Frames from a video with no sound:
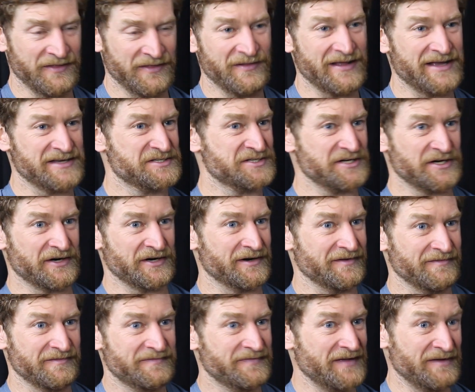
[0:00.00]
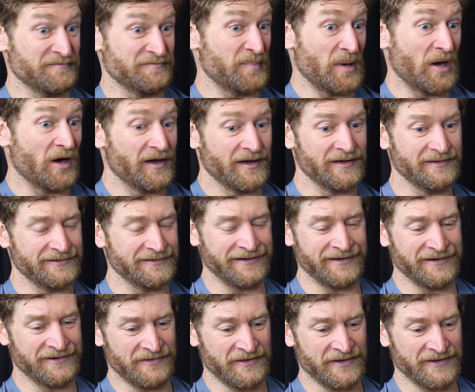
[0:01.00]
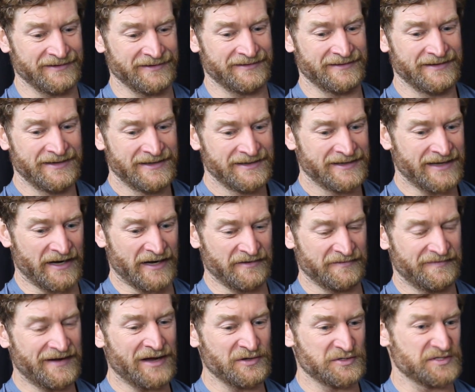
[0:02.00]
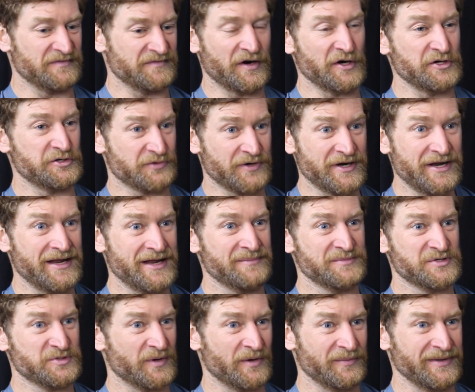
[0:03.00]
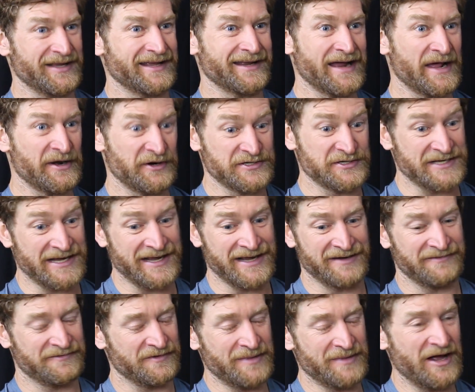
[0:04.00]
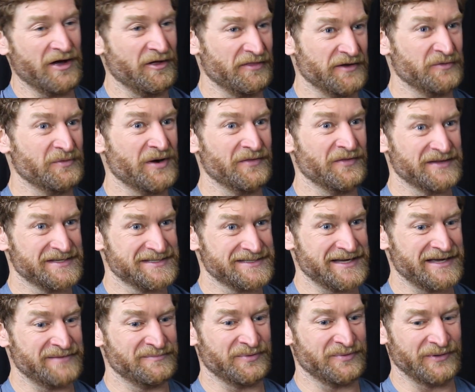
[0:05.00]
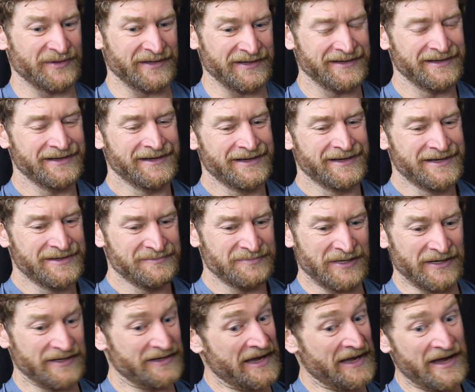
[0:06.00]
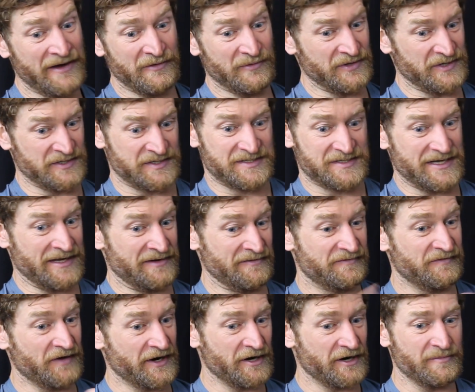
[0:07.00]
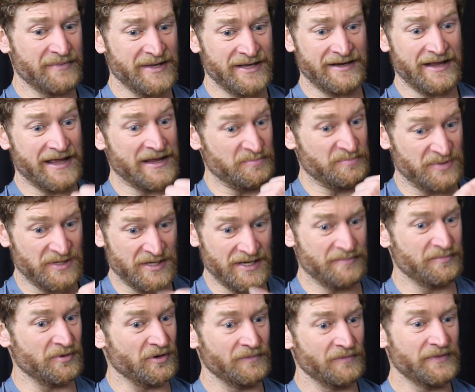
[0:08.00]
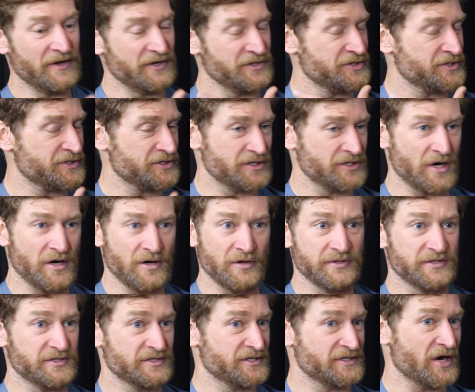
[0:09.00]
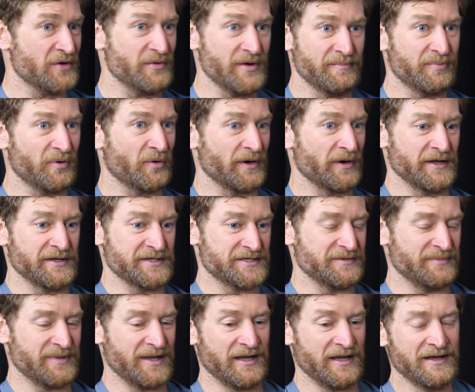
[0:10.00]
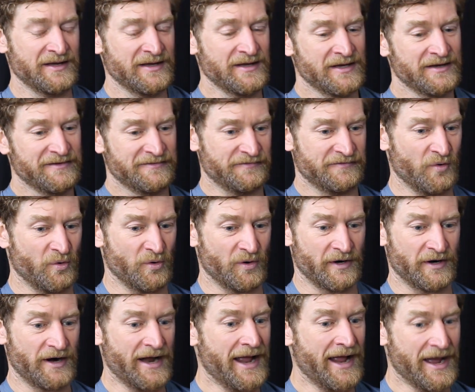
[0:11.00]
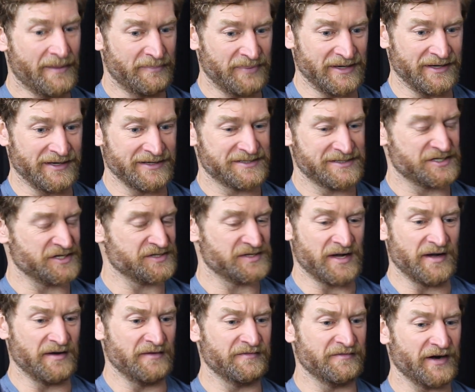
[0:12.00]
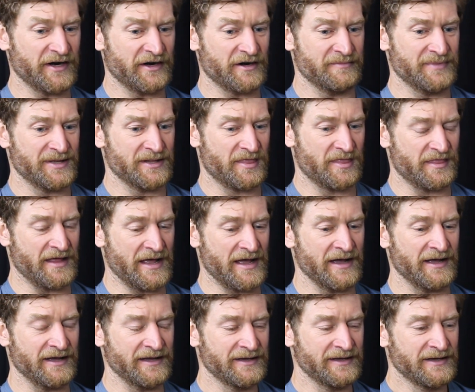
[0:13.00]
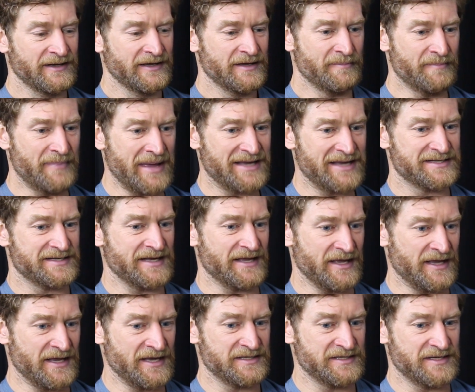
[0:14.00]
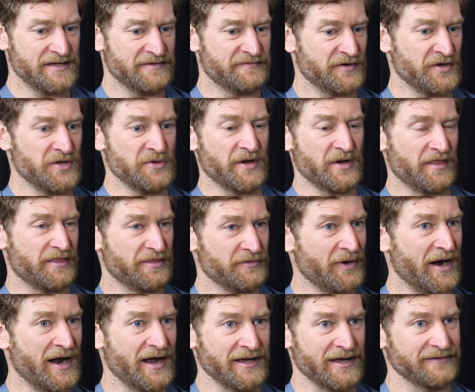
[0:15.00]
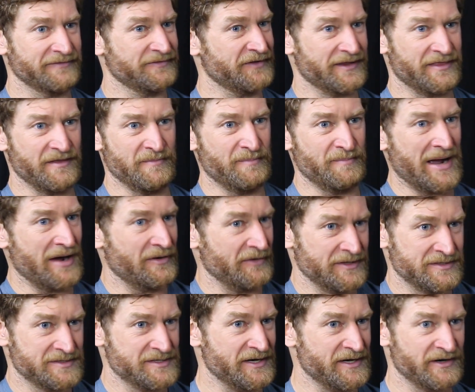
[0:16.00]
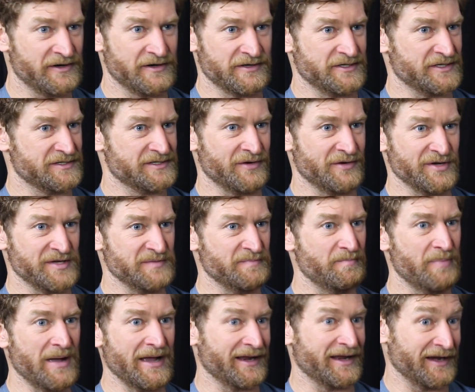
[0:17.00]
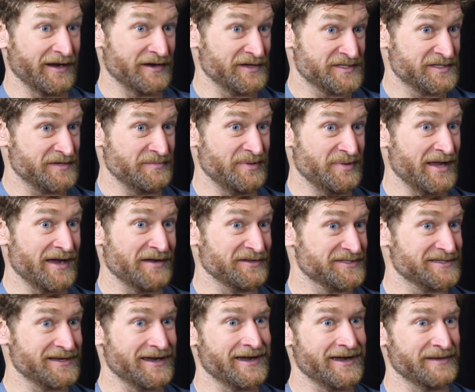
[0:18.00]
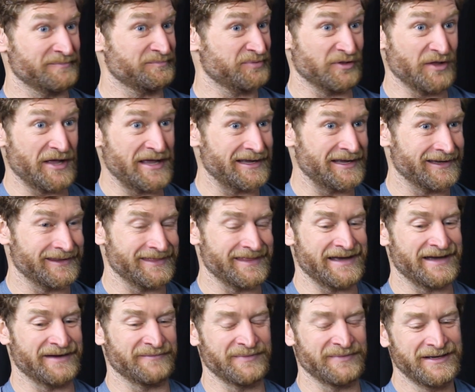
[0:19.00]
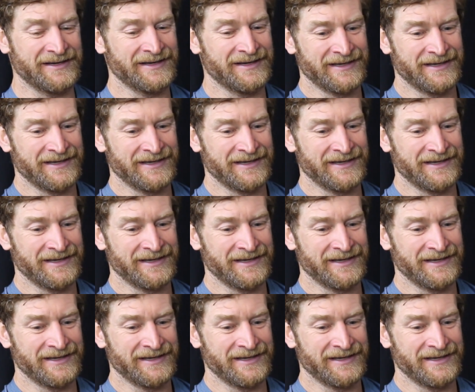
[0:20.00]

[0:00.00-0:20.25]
in the last year have have bought you know the kind of house of our dreams where we can entertain from a health and wellness standpoint, but yeah, it was environment and people. They're so, so mm-hmm. important to me for happiness. Just an environment that makes it easy for you to thrive. Like the mountains here, just always begging us to be outside, playing in them.